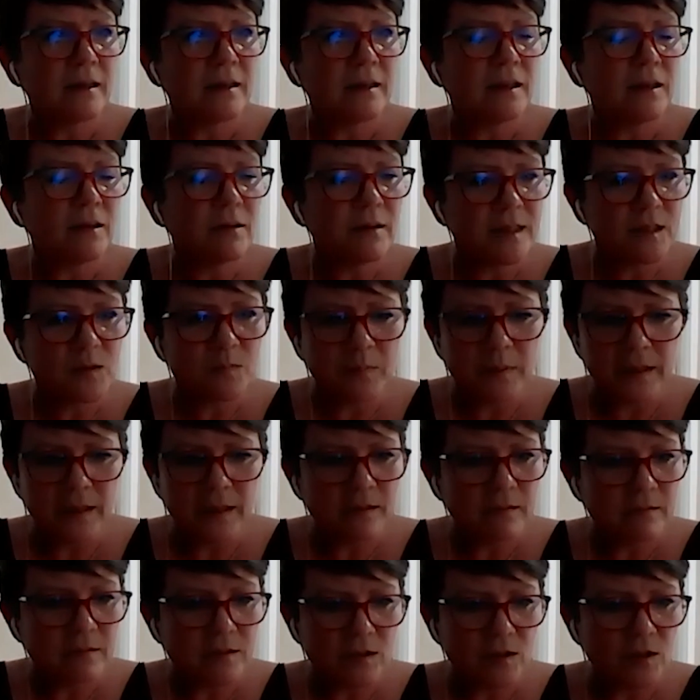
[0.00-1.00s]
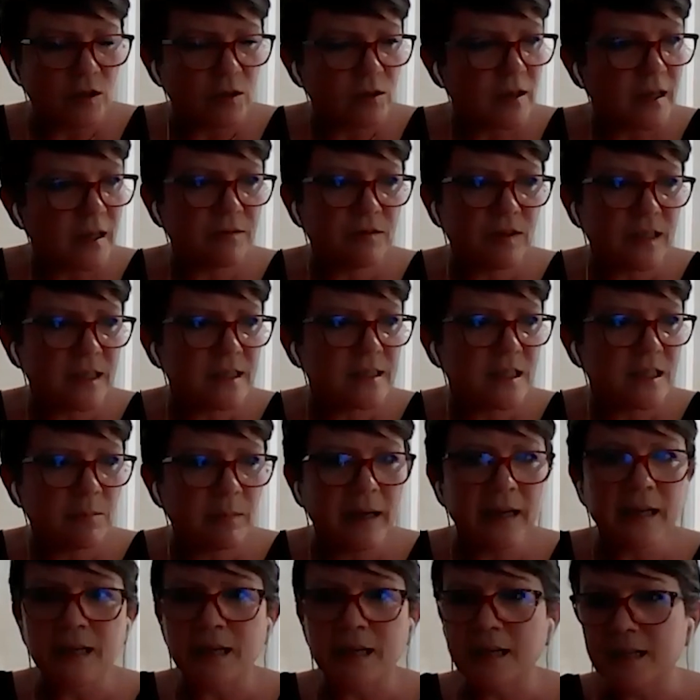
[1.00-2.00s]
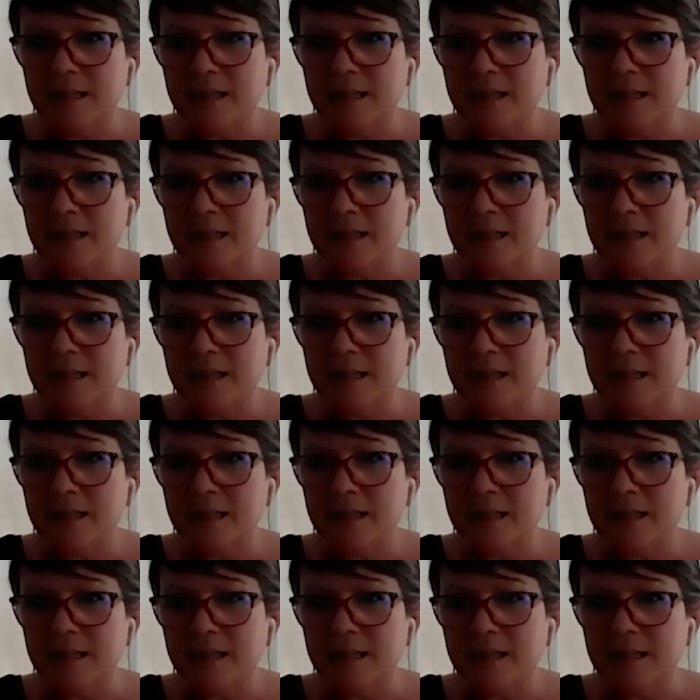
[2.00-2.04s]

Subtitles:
it's been kind of years in the making.